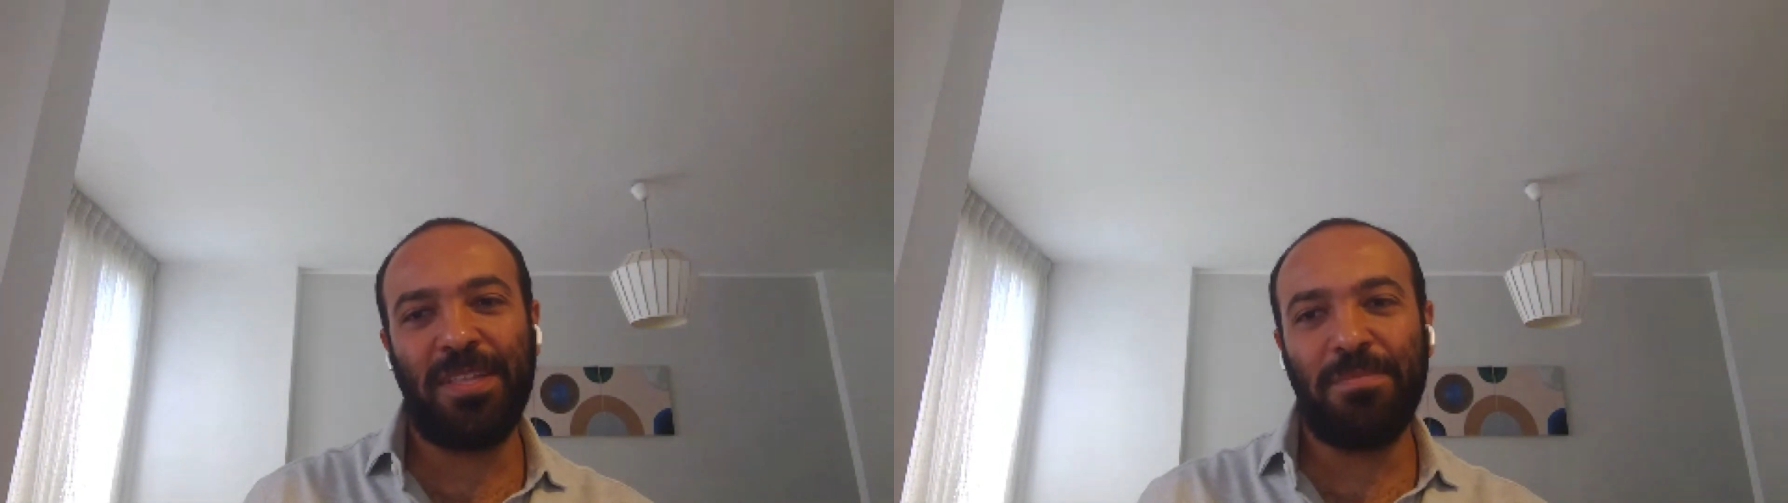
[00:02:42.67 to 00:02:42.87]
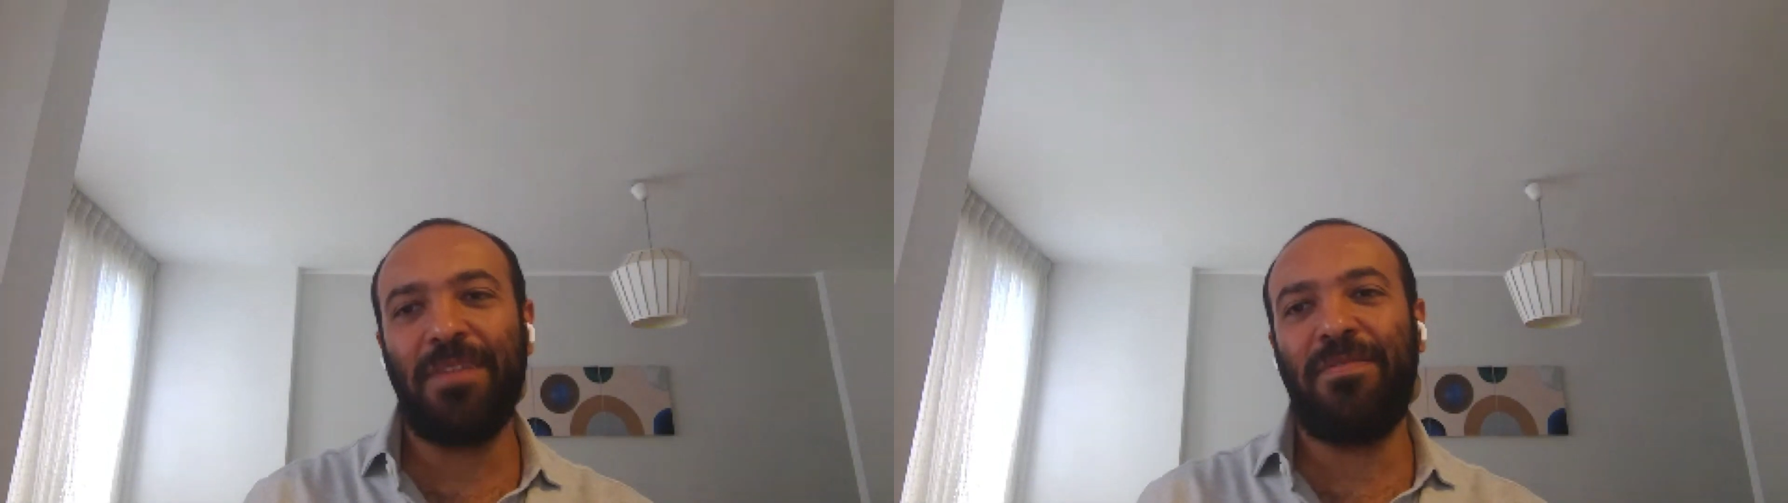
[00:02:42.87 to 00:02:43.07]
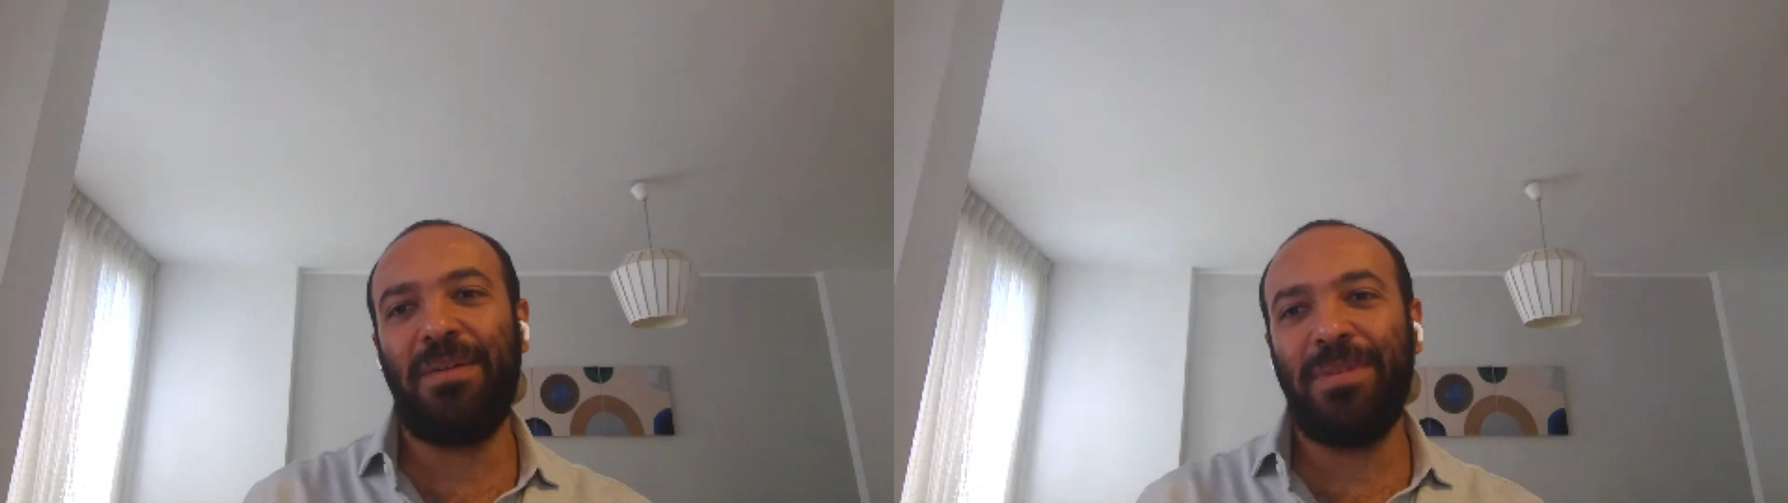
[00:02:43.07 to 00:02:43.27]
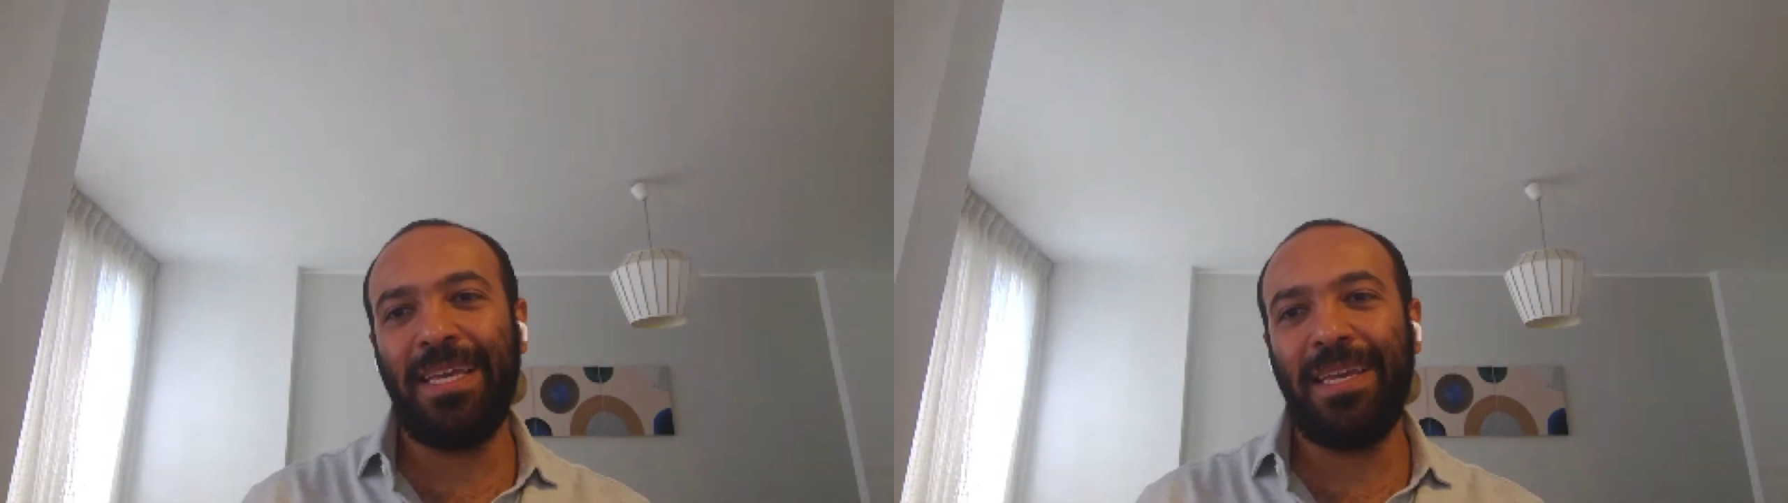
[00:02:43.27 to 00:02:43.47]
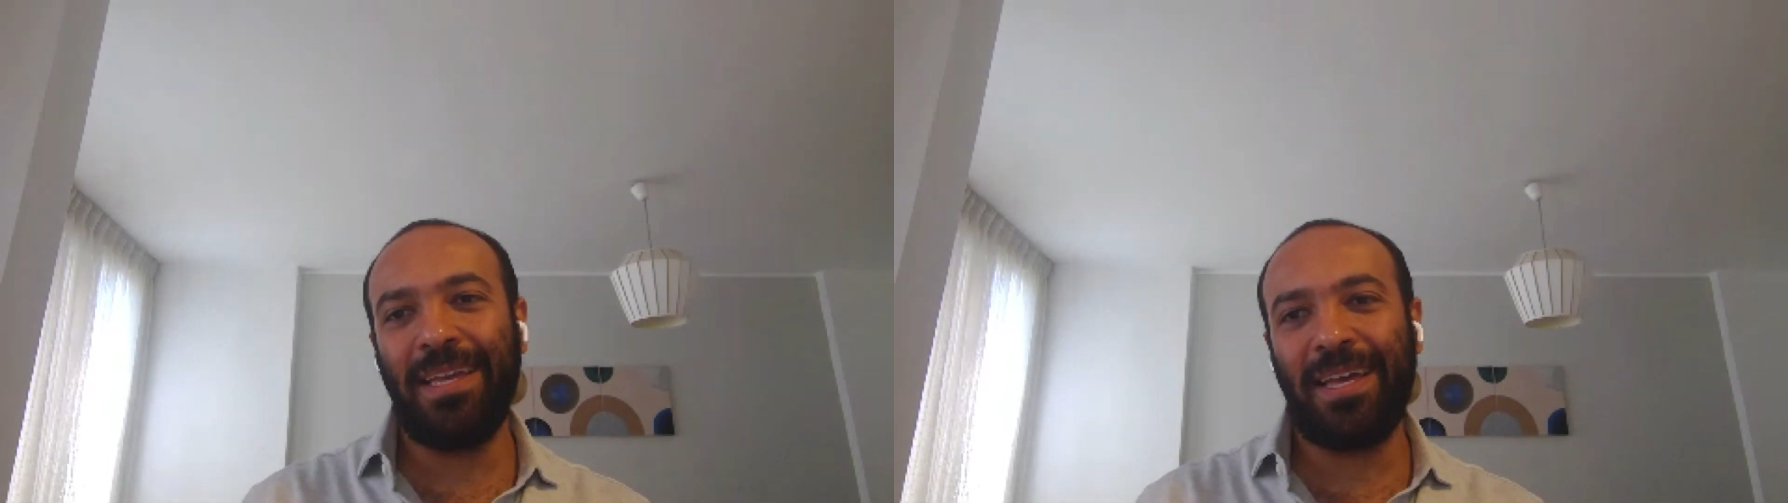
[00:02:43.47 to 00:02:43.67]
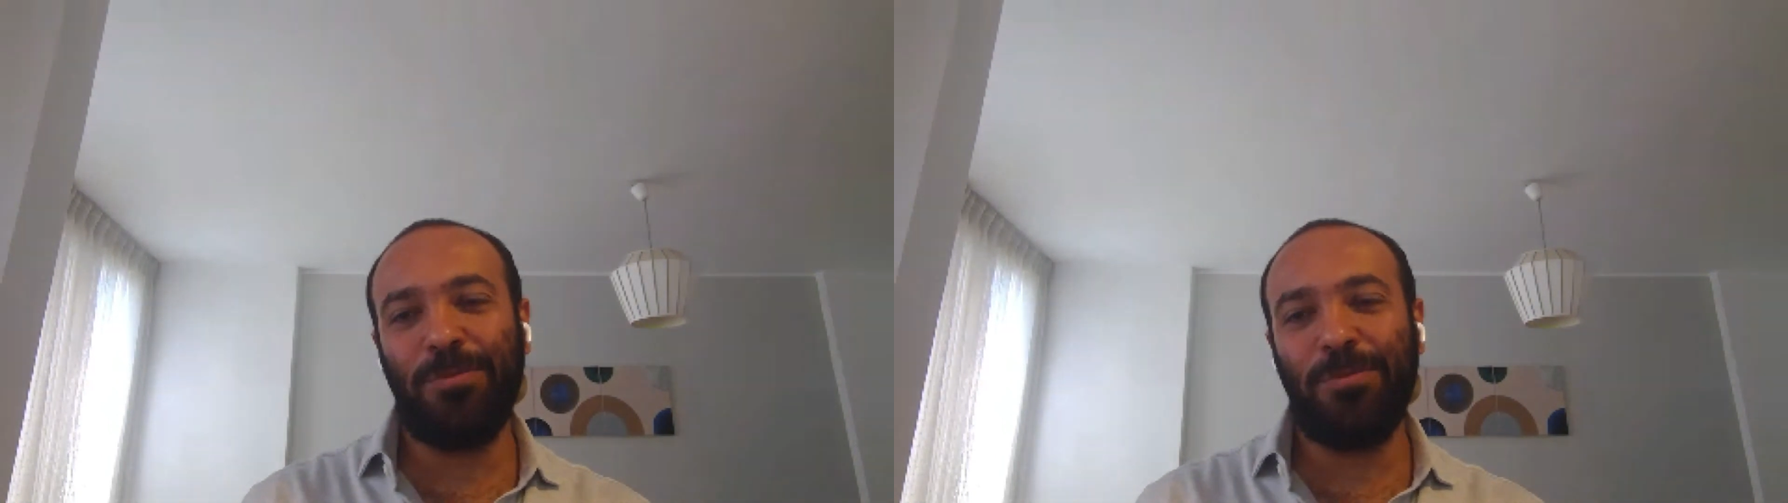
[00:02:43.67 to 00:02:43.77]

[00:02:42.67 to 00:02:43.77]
in my family,